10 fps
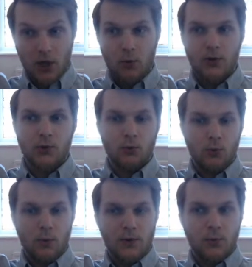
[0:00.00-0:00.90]
which
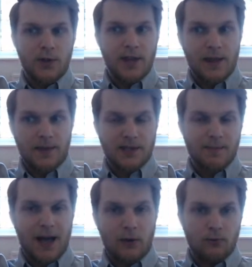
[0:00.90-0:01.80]
all was within the
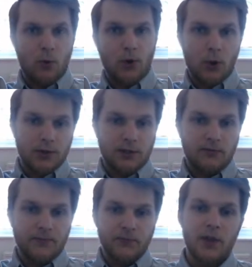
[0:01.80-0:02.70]
span of 1 octave.